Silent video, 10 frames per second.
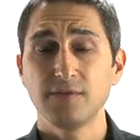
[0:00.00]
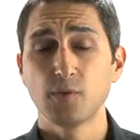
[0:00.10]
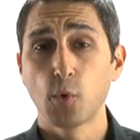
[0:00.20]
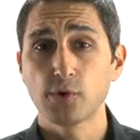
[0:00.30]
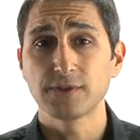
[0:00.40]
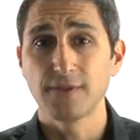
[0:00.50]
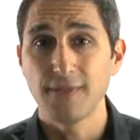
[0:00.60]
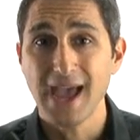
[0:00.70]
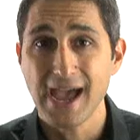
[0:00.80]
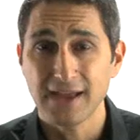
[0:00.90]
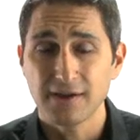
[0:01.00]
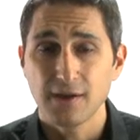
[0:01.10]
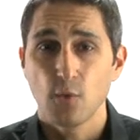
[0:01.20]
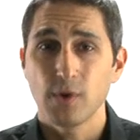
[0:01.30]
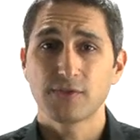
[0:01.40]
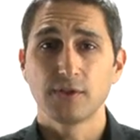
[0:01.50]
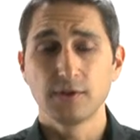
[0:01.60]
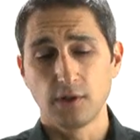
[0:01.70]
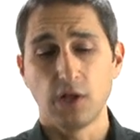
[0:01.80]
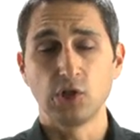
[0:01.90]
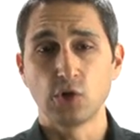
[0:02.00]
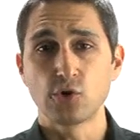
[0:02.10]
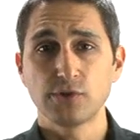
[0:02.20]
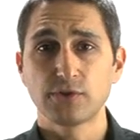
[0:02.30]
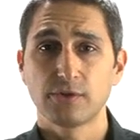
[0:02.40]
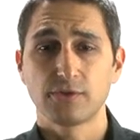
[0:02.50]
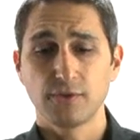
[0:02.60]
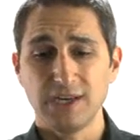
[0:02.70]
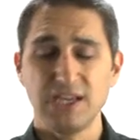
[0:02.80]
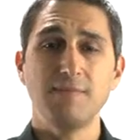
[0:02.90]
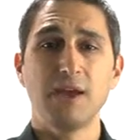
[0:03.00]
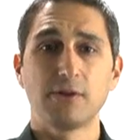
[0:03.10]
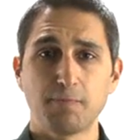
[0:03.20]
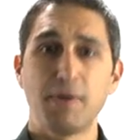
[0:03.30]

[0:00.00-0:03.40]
even worse than that, we get the little alerts so that emails